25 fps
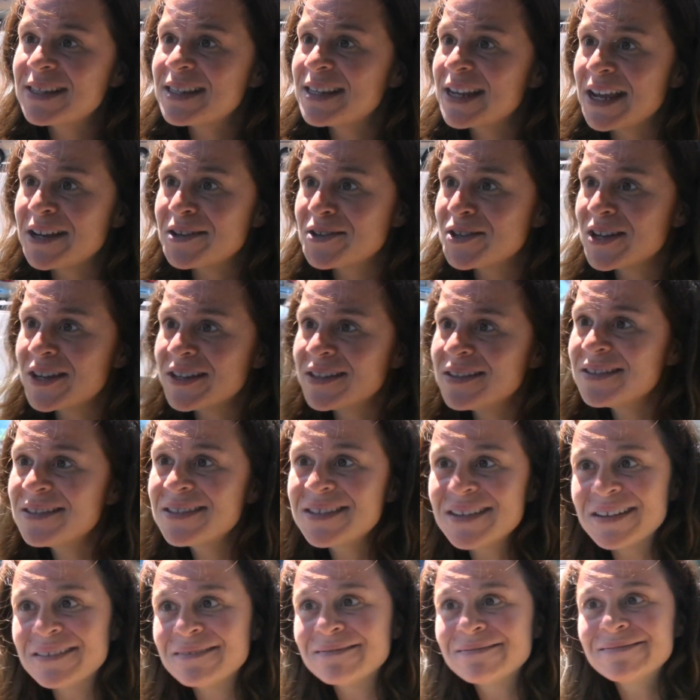
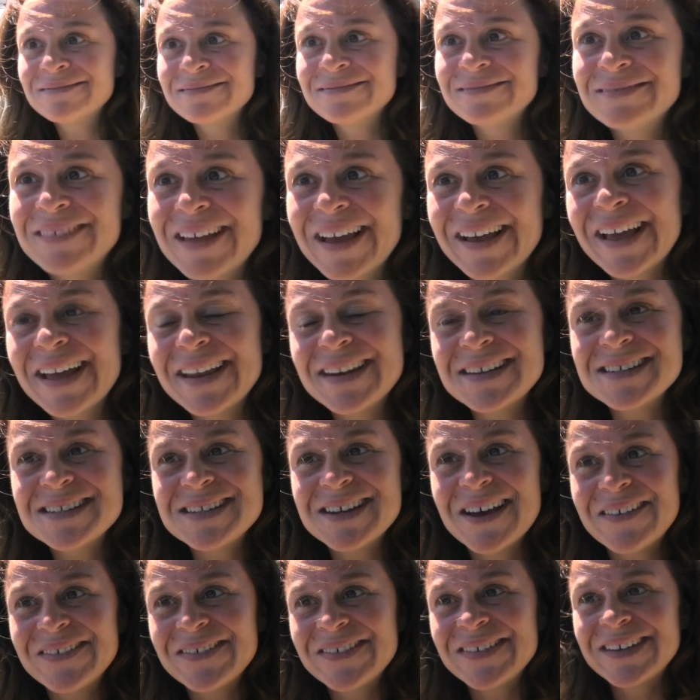stations and that kind of stuff.